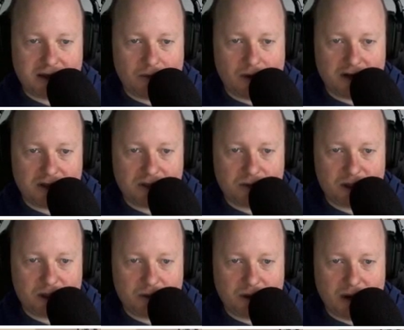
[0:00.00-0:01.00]
I want to
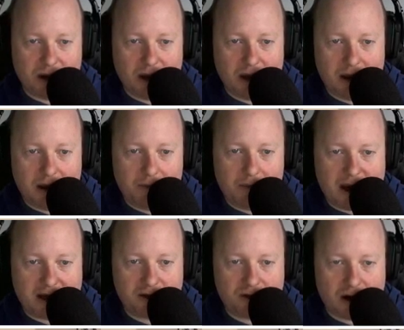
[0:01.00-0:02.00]
switch
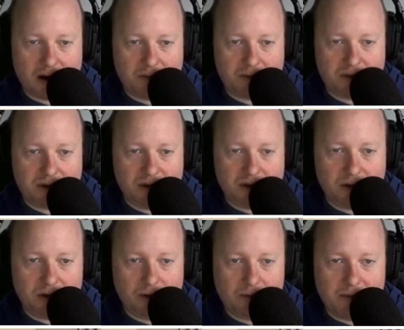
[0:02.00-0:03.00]
backdrop
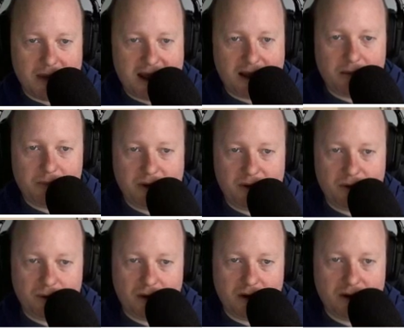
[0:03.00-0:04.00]
to
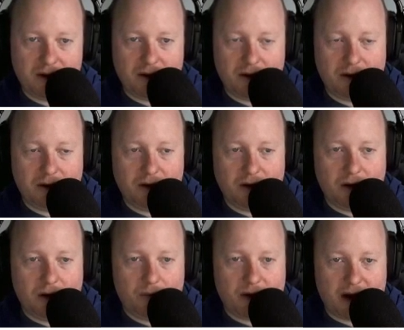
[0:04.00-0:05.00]
Malibu.
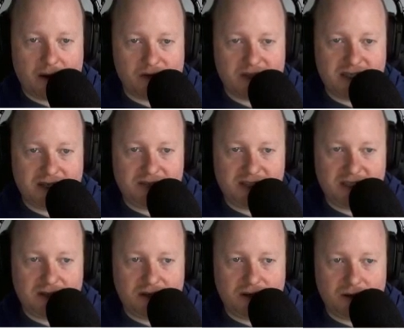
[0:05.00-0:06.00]
When I receive
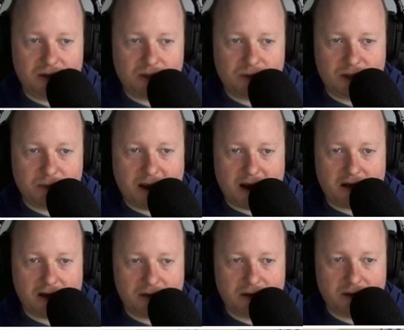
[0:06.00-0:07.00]
scene 2, switch
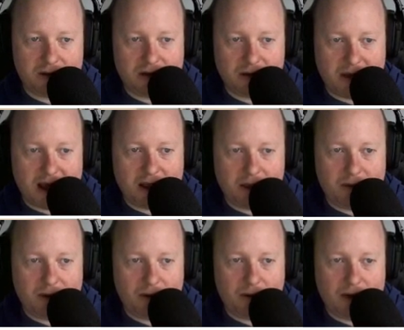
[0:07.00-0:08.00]
back to
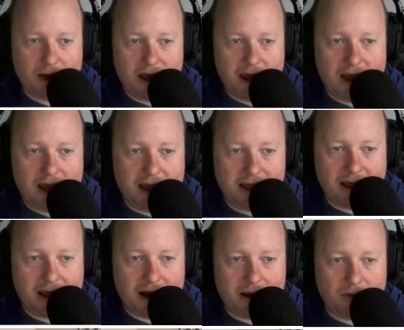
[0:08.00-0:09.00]
Malibu. And
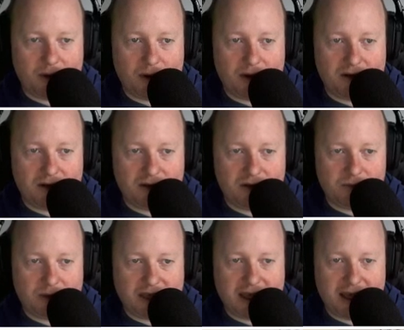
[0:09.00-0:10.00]
then I'm going to
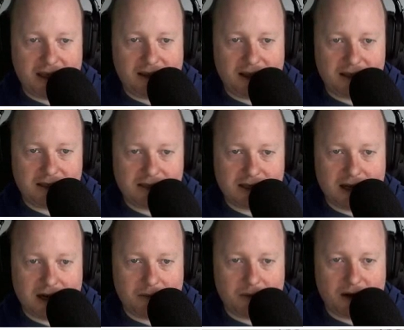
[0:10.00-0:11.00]
duplicate this
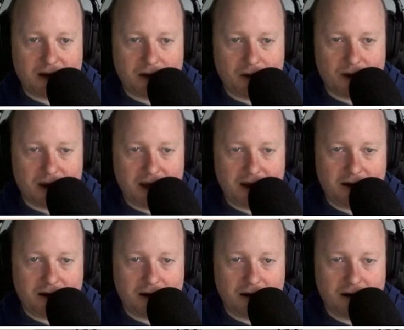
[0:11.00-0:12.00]
and I'm going to go
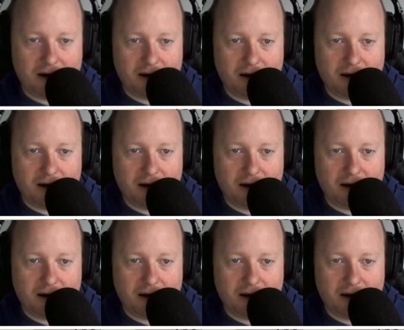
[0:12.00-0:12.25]
here.